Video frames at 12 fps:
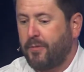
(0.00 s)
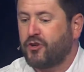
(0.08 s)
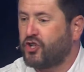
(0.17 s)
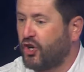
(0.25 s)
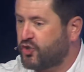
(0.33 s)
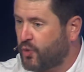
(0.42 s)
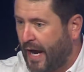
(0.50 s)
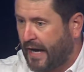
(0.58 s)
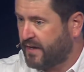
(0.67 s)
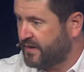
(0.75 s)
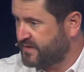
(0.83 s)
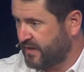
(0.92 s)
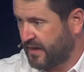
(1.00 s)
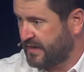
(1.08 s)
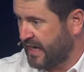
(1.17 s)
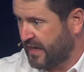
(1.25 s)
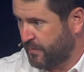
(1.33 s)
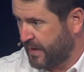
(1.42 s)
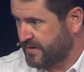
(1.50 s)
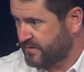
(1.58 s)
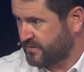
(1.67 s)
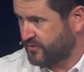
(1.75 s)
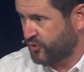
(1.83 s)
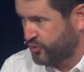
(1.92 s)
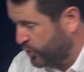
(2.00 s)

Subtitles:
going to start tracking this on a daily basis. The